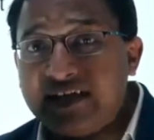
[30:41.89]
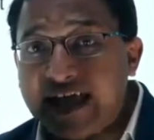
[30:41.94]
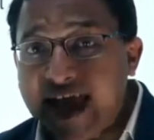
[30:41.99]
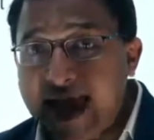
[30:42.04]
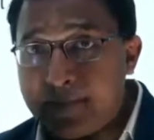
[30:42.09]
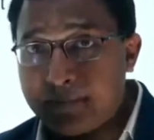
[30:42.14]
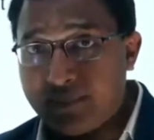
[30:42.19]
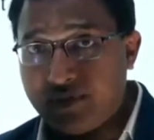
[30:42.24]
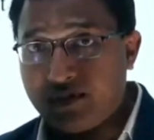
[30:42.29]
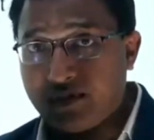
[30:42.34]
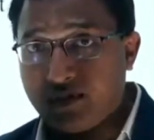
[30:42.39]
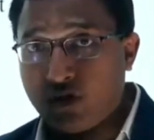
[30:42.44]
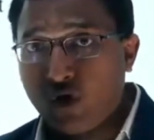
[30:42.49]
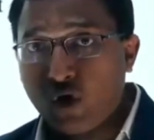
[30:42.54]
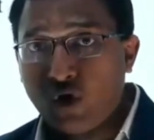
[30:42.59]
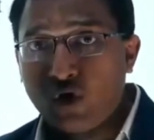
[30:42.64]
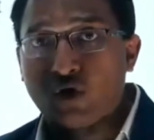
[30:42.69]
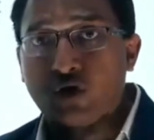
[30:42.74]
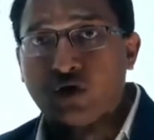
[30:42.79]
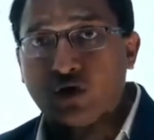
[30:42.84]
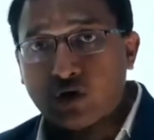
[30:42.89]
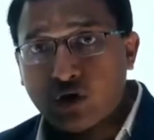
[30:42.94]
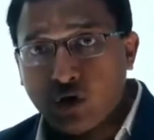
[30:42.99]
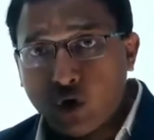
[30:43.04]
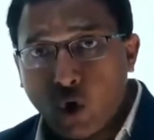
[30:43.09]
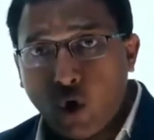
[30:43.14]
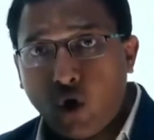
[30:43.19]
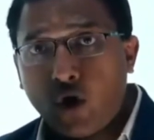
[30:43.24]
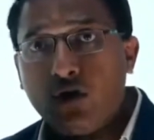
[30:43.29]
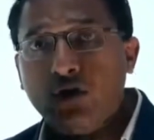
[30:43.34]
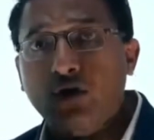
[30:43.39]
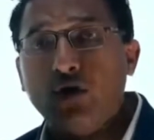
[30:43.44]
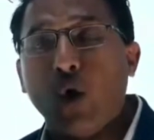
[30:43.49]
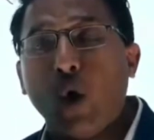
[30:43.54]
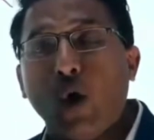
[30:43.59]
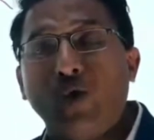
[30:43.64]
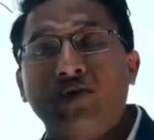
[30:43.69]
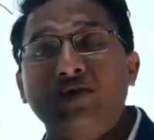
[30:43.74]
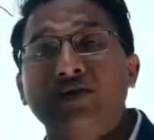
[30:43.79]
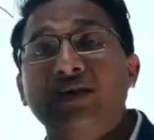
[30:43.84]
debt or loan
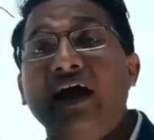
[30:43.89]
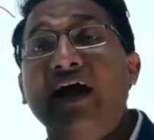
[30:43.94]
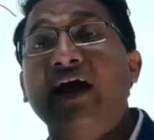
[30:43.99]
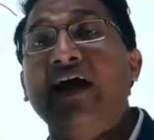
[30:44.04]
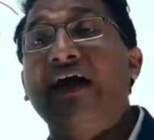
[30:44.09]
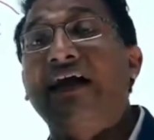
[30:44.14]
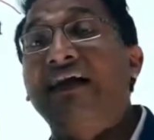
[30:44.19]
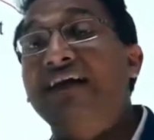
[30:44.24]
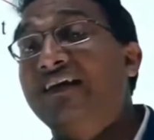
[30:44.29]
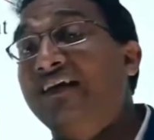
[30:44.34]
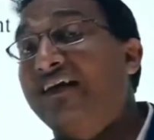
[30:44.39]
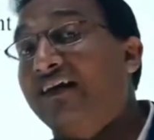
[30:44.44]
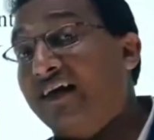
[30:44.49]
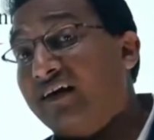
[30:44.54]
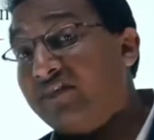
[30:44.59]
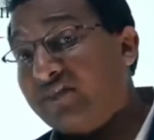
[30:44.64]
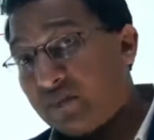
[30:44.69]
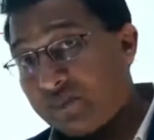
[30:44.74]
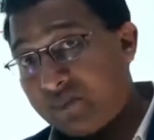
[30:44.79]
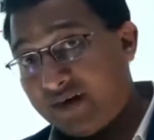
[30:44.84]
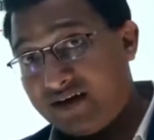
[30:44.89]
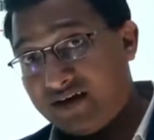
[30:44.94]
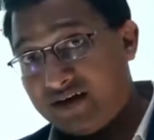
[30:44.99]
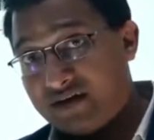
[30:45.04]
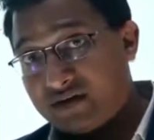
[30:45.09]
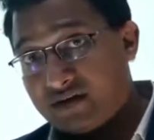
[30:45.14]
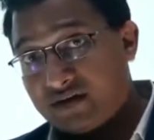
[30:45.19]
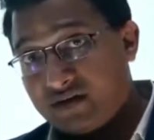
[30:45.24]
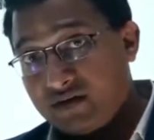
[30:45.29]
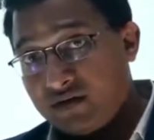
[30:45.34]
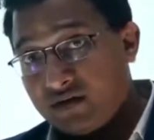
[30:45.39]
over the Indian government.